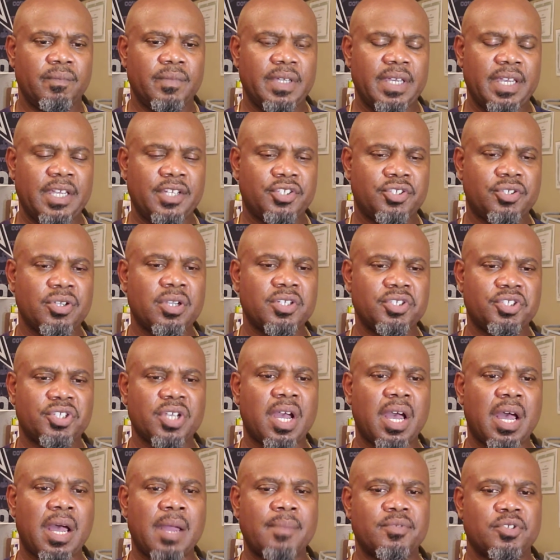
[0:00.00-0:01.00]
it's your
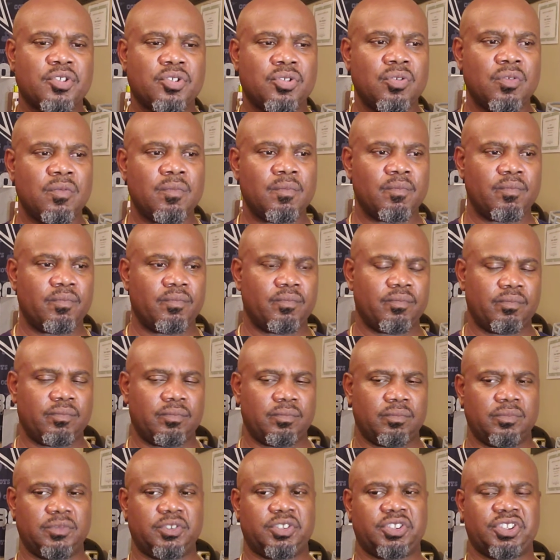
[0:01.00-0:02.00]
job to
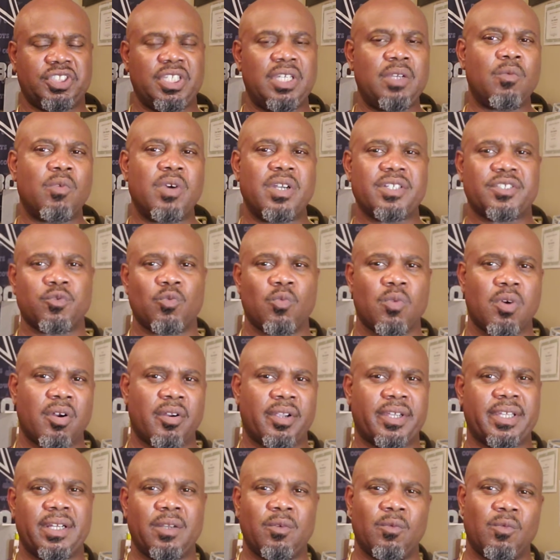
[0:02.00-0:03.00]
see what's
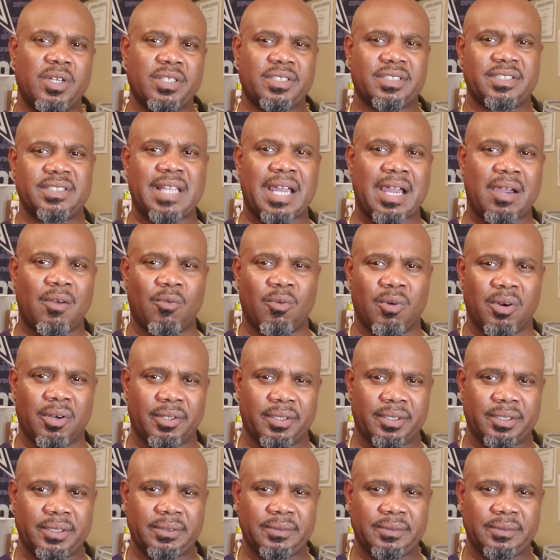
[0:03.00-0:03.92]
working and what's not working.